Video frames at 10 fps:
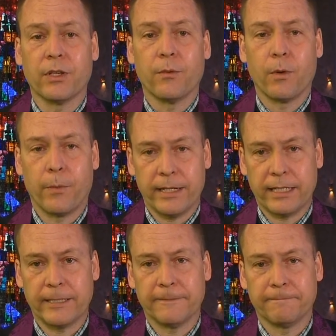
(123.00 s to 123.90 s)
were
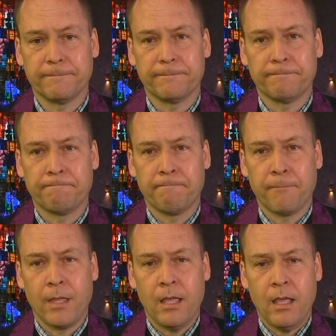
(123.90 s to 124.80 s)
written.
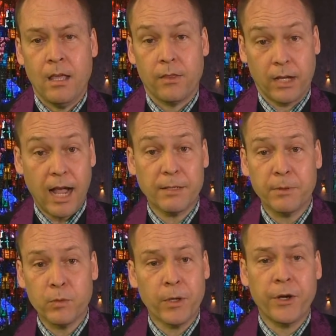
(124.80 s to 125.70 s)
The
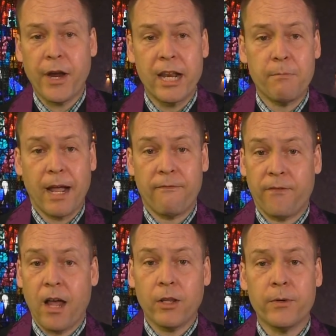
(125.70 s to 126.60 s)
Gospels were created by
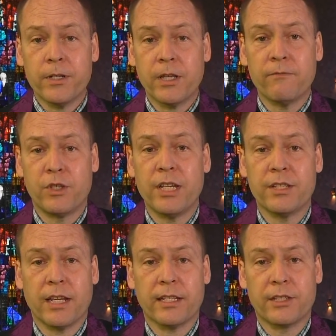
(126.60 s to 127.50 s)
followers of
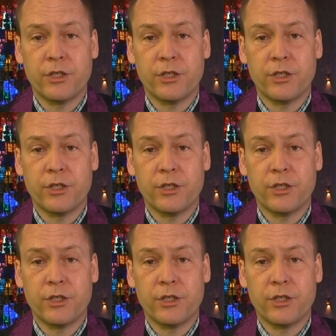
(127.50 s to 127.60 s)
Jesus